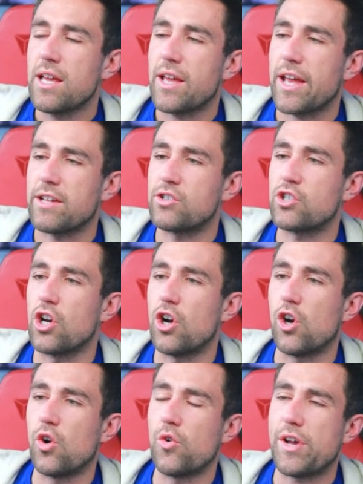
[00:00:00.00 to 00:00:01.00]
And
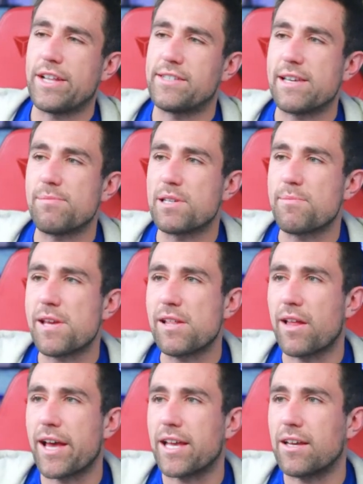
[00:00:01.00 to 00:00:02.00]
so it seems to me
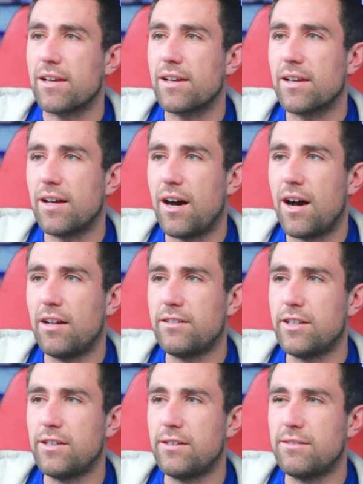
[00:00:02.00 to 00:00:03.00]
like a
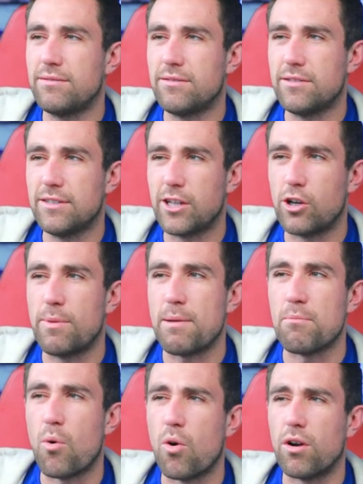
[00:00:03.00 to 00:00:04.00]
little bit
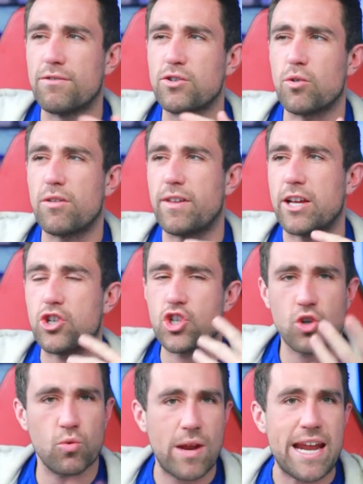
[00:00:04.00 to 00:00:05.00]
more of sort of like
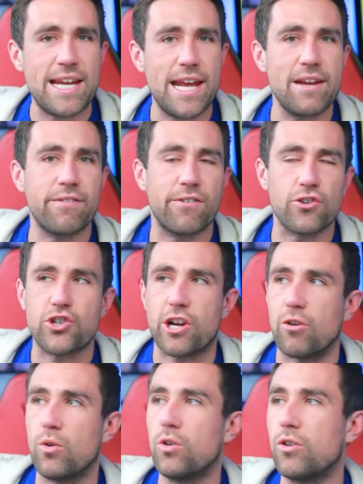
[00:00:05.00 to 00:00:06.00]
charading for
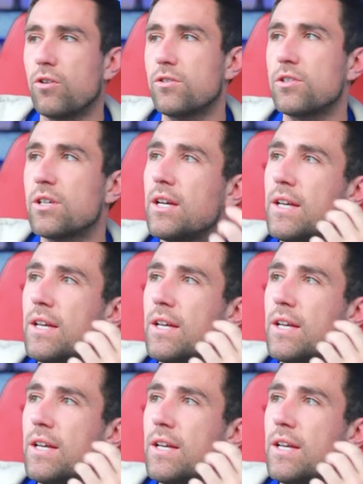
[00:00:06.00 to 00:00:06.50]
shareholders.